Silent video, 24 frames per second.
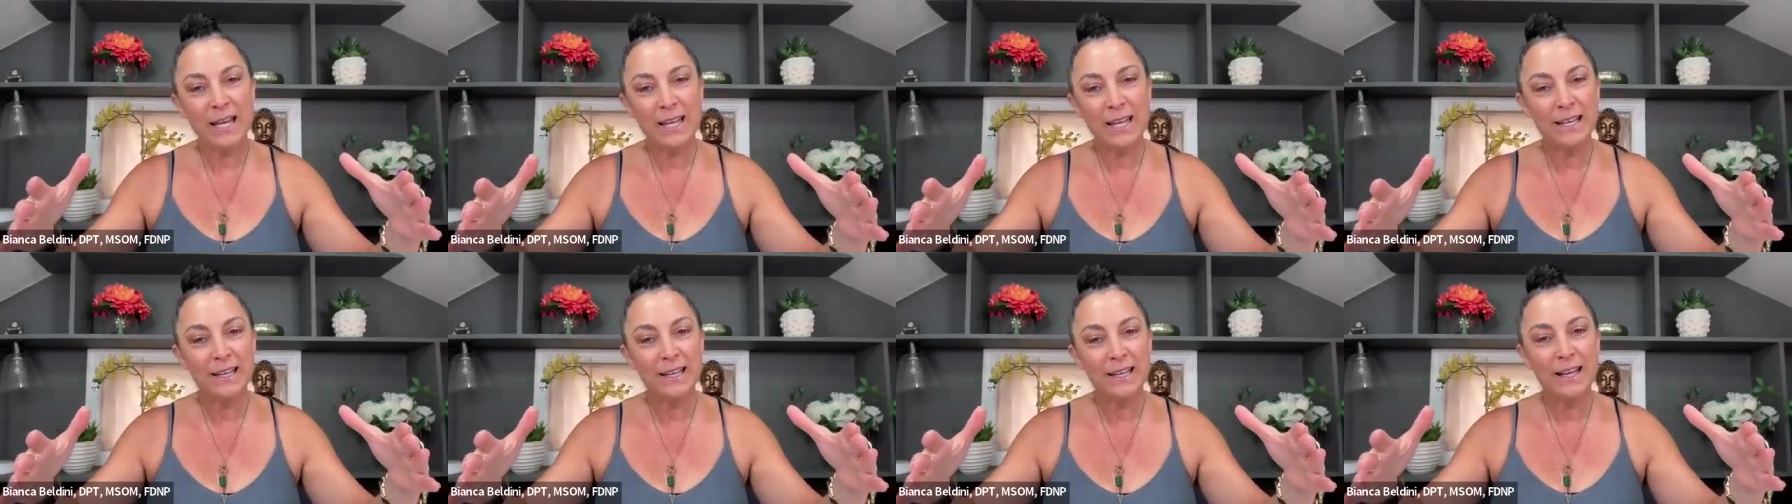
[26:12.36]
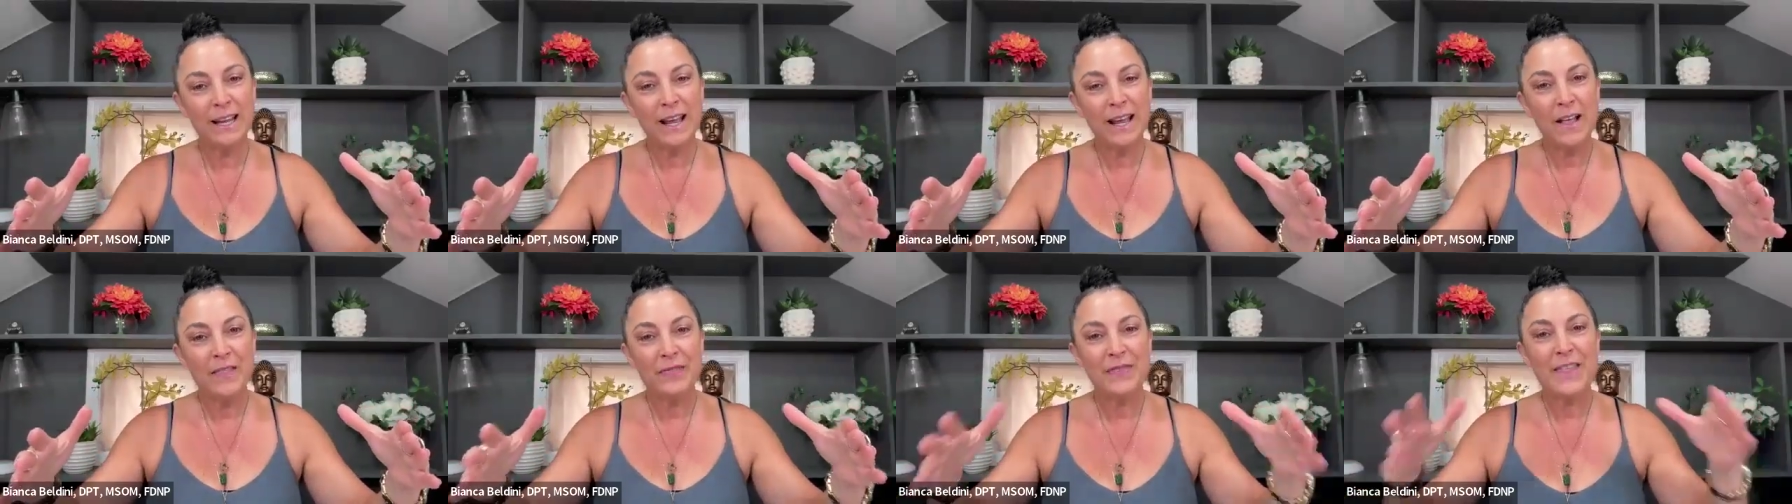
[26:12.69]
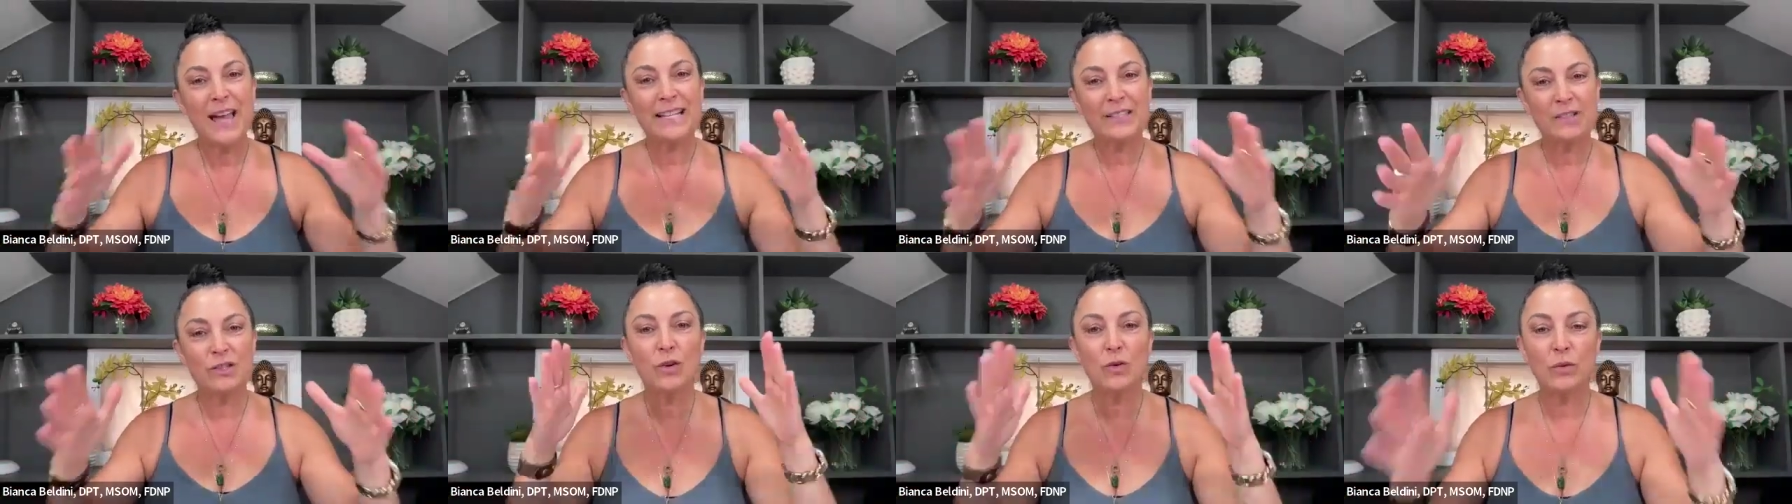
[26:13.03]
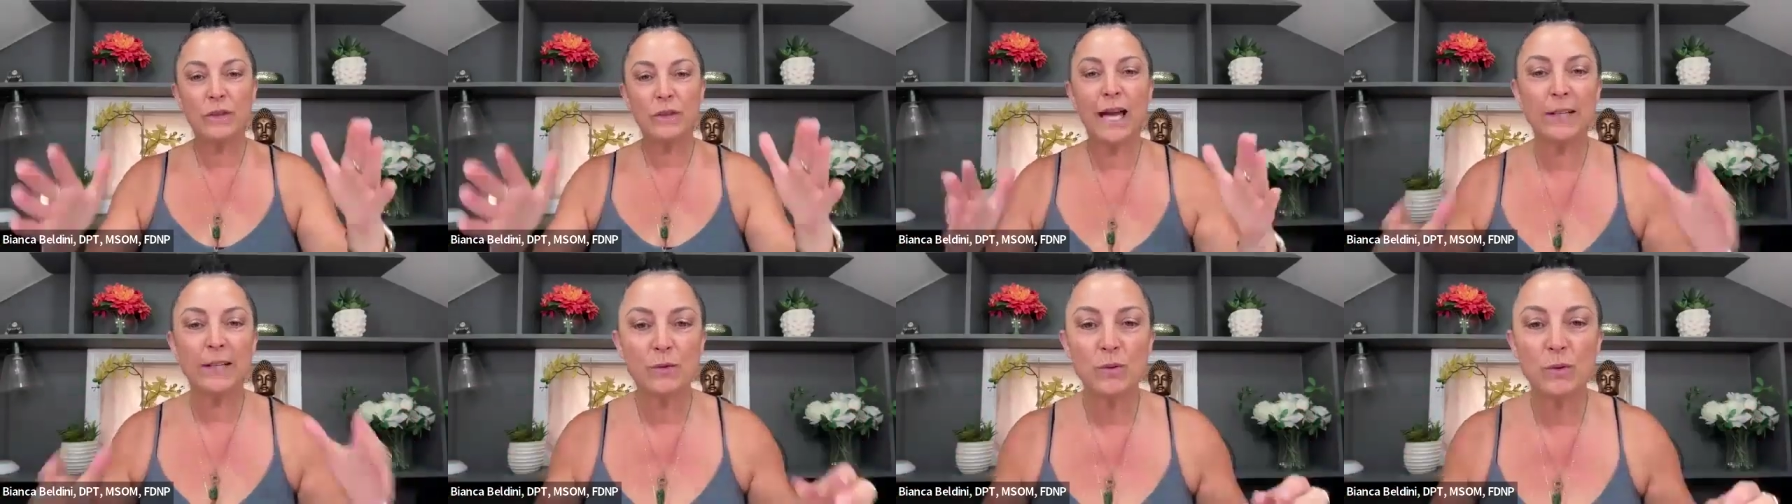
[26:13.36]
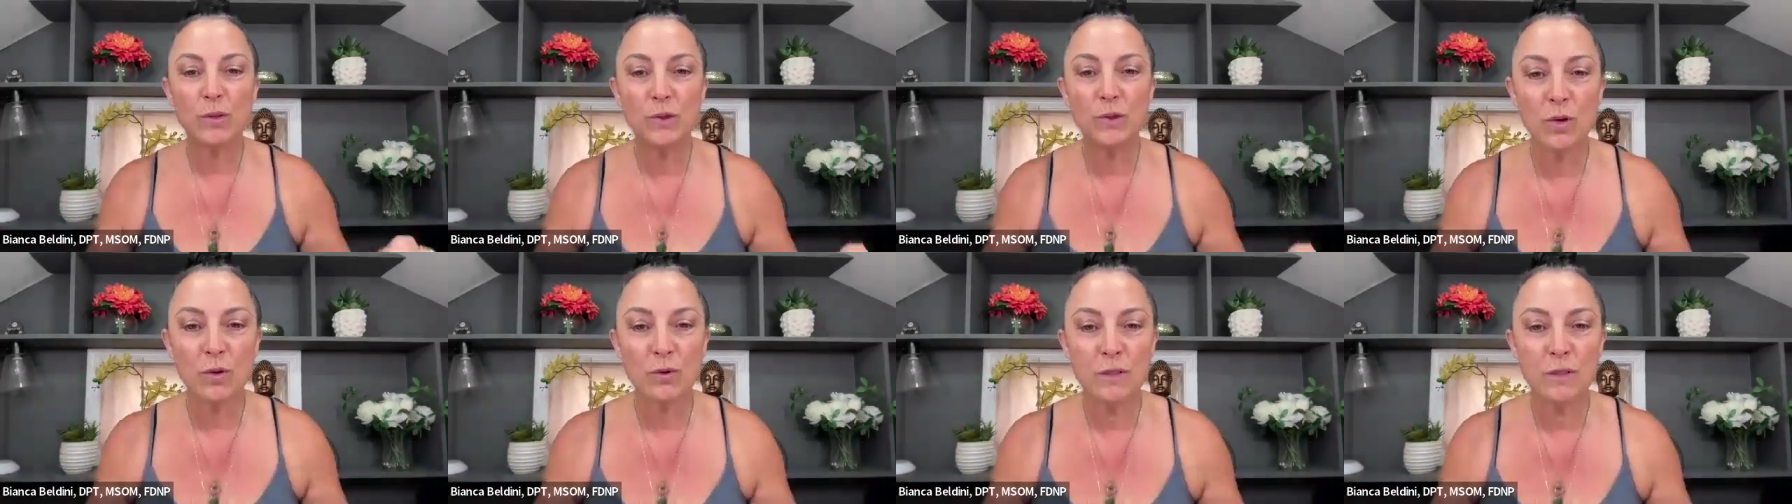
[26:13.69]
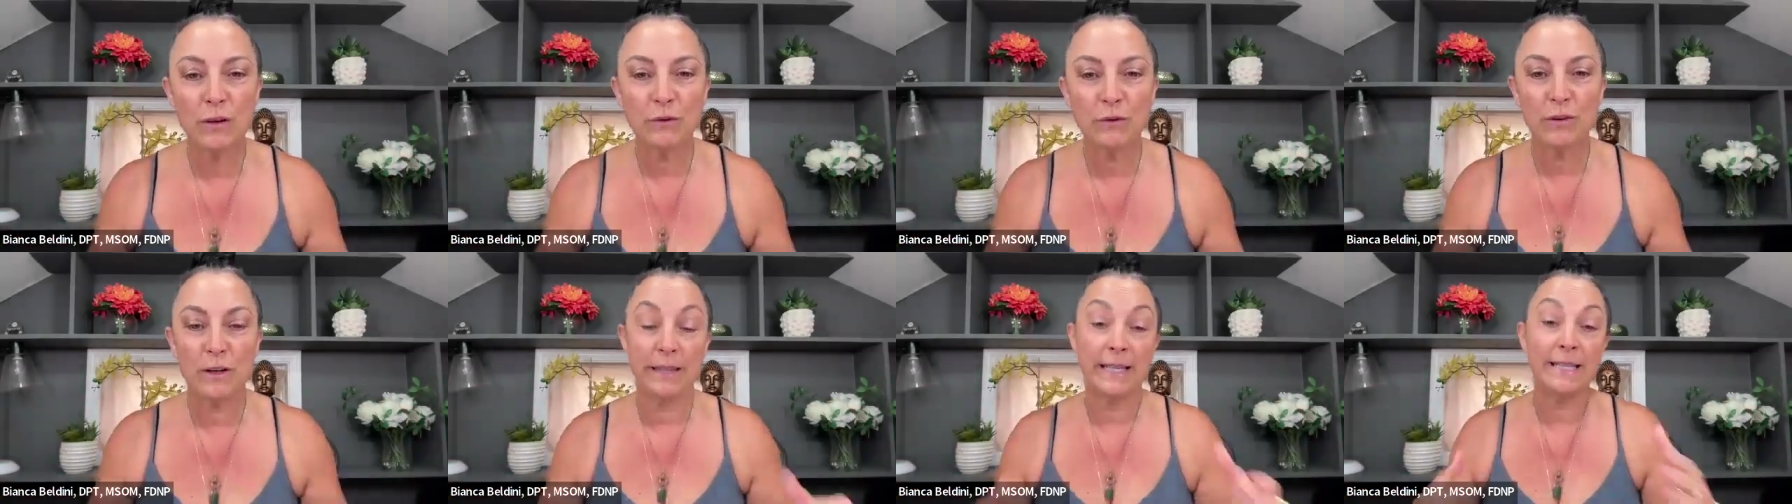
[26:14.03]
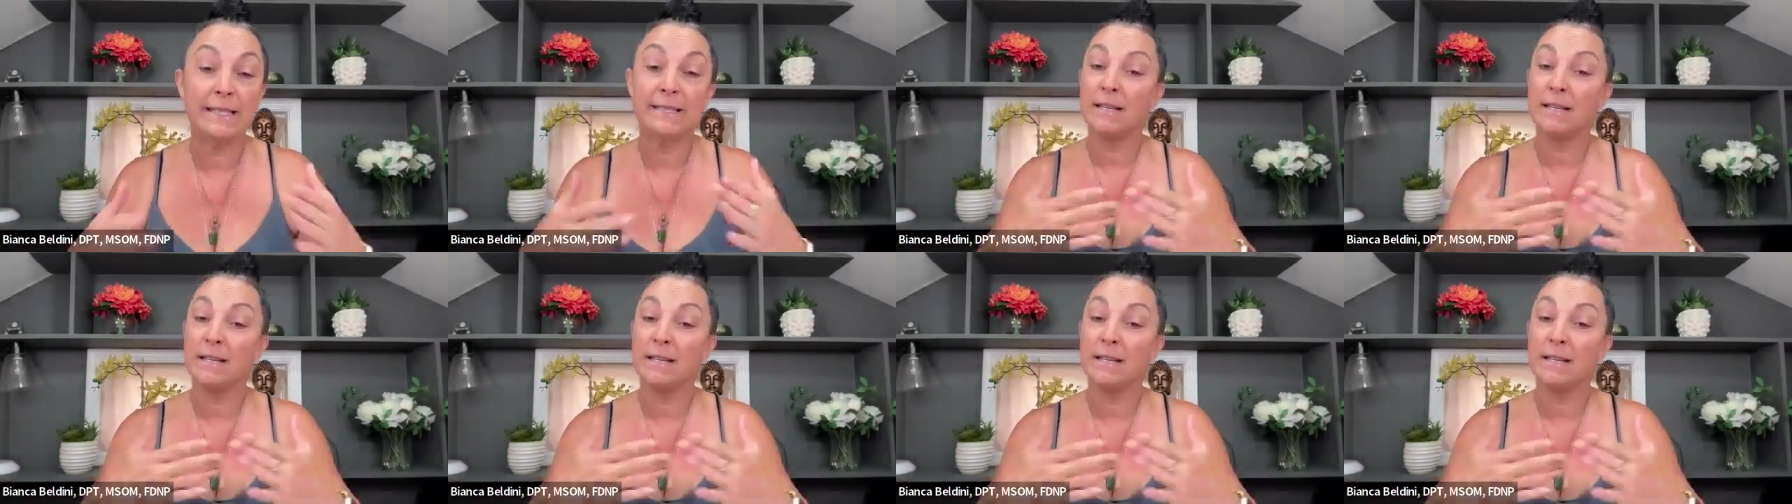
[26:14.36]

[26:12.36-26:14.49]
right? That's what's so different.